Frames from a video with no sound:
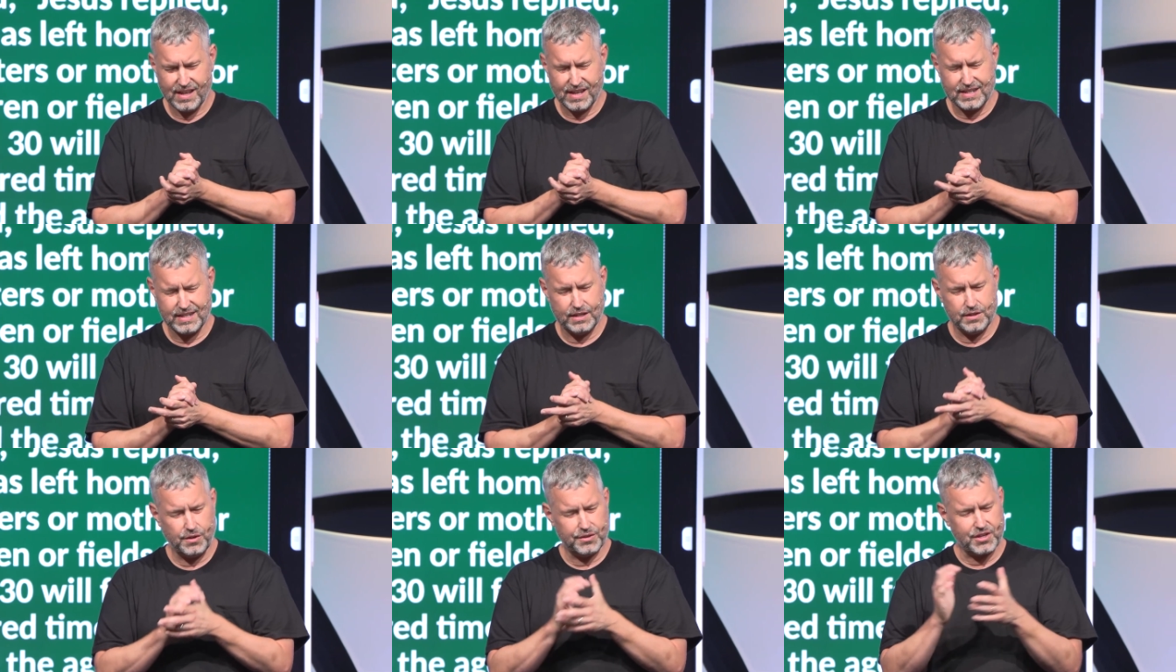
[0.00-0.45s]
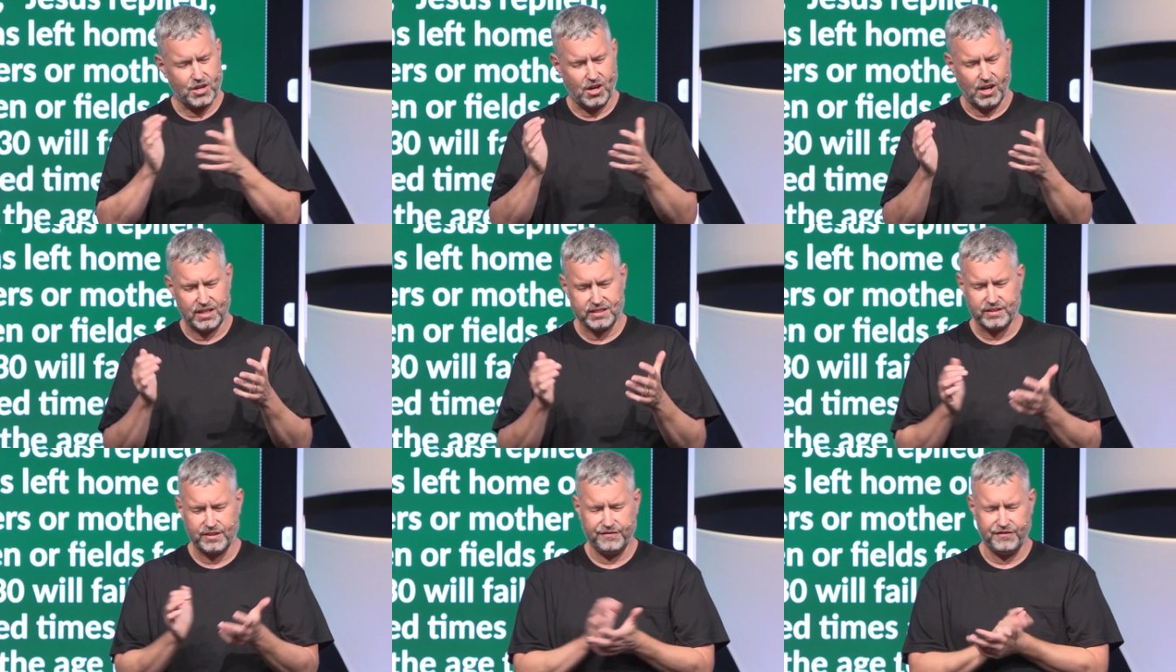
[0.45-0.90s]
And I know the
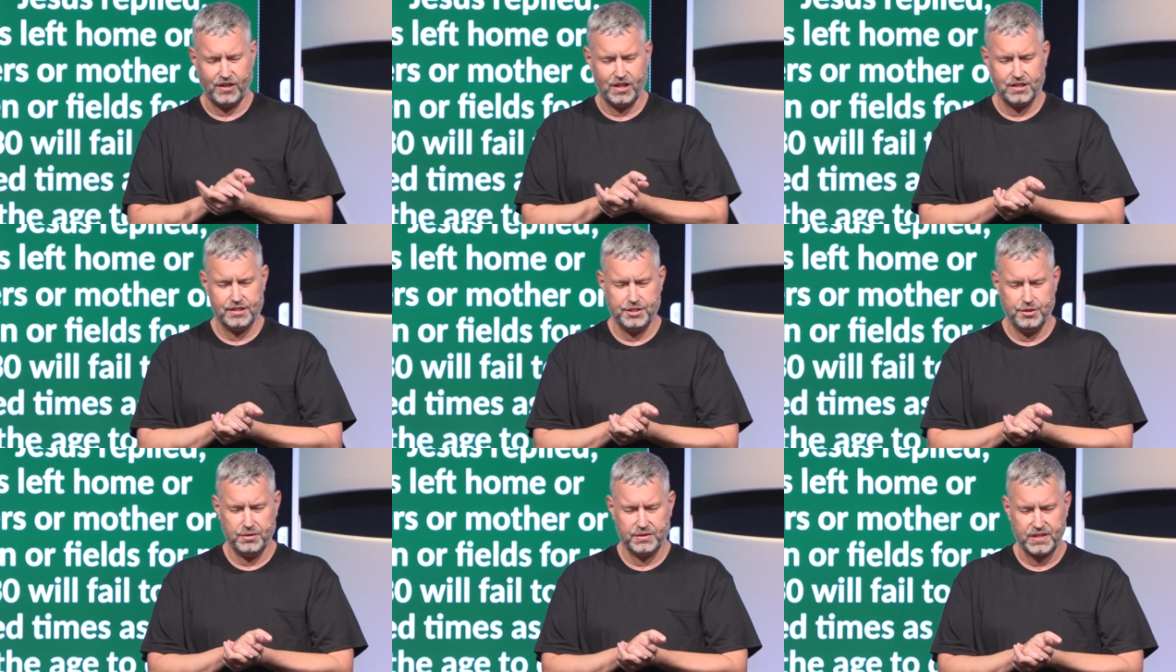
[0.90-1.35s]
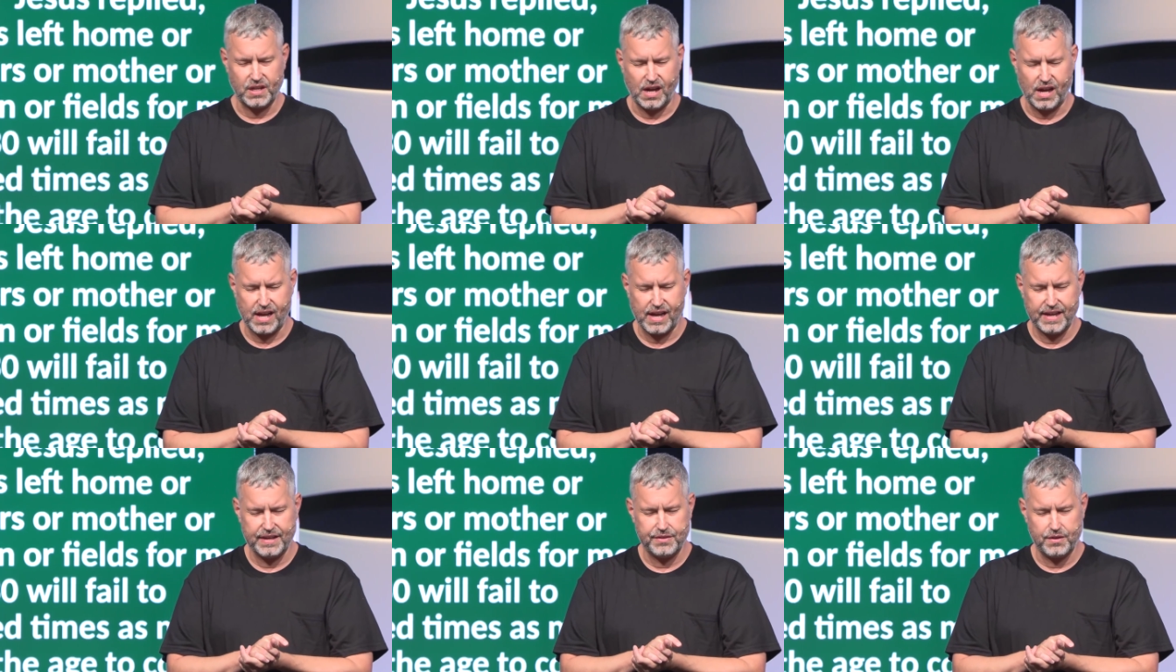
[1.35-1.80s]
cost of following you is
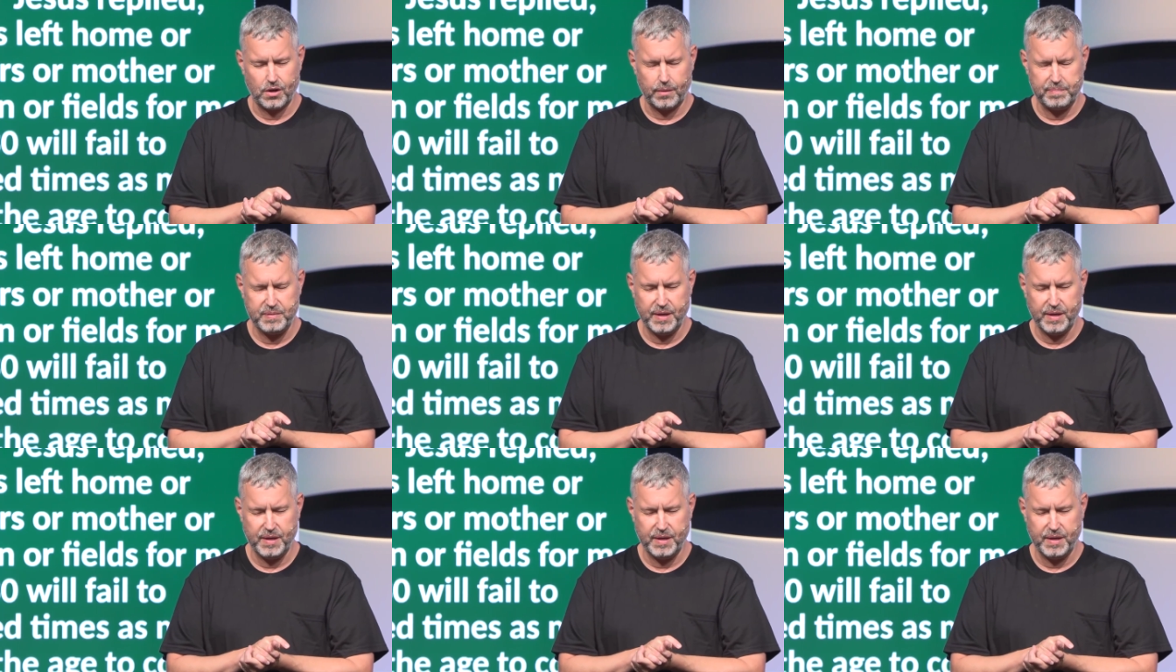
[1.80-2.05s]
high, and there are